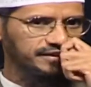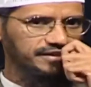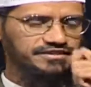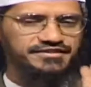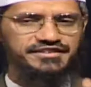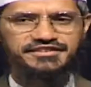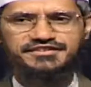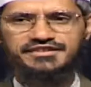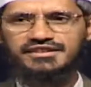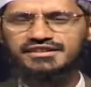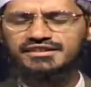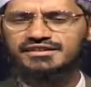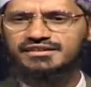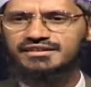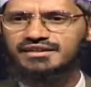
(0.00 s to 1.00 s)
Sister,
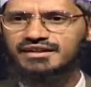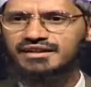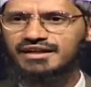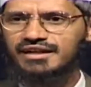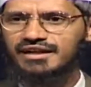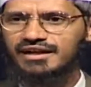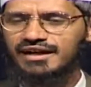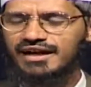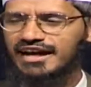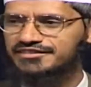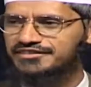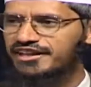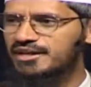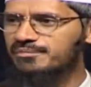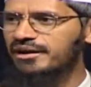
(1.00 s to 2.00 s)
I
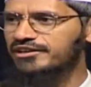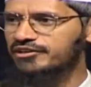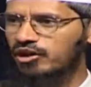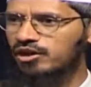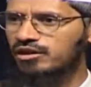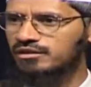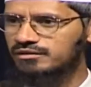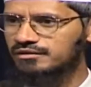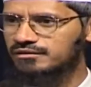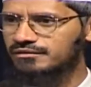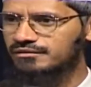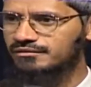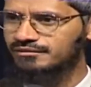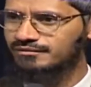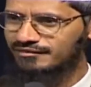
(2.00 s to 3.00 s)
said in my talk,
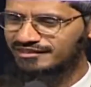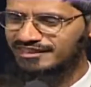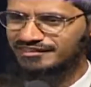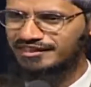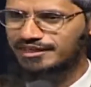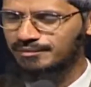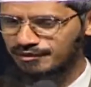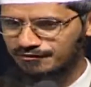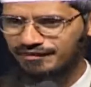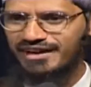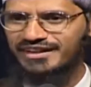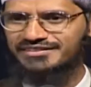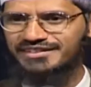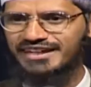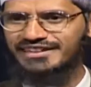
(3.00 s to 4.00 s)
which I said a bit
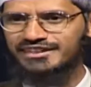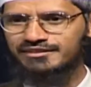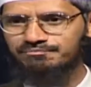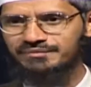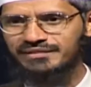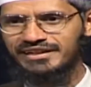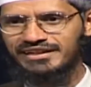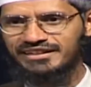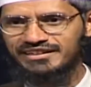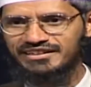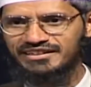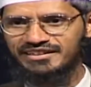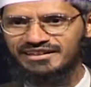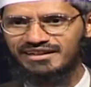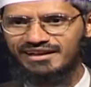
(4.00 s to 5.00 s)
fast, I didn't pay
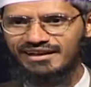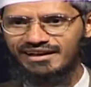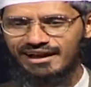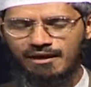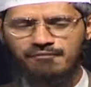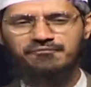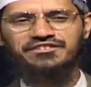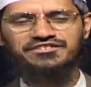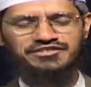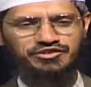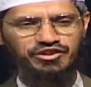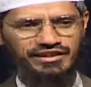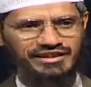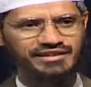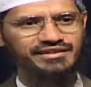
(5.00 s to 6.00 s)
emphasis
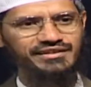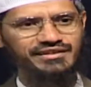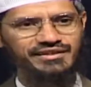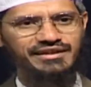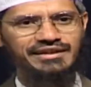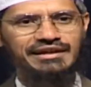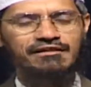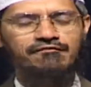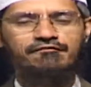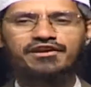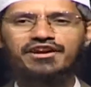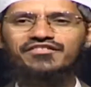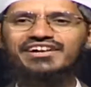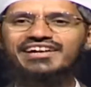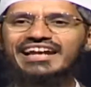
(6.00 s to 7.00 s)
on it, one
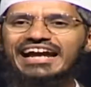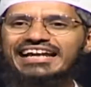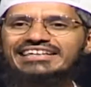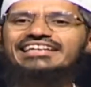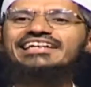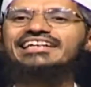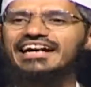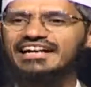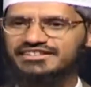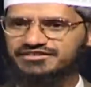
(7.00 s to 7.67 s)
of the criteria